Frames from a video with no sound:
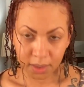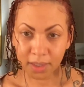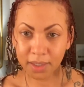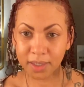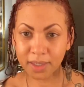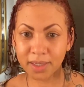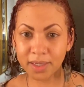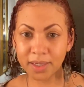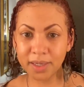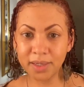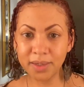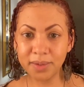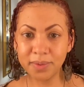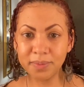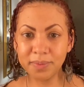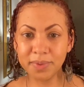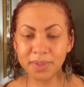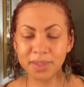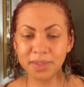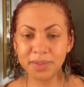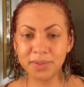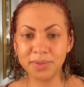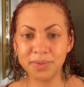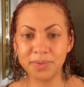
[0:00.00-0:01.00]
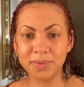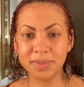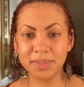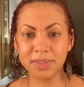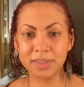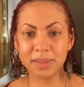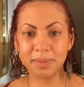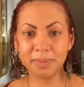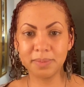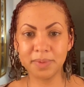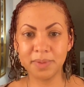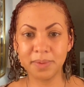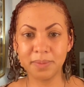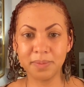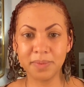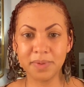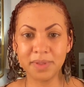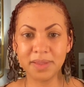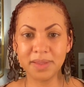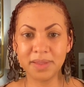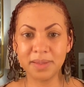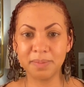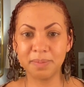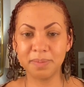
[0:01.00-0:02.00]
kind of want to do something
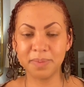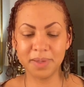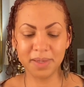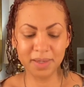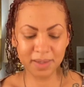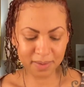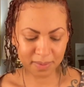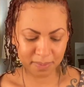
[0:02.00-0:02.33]
with the pink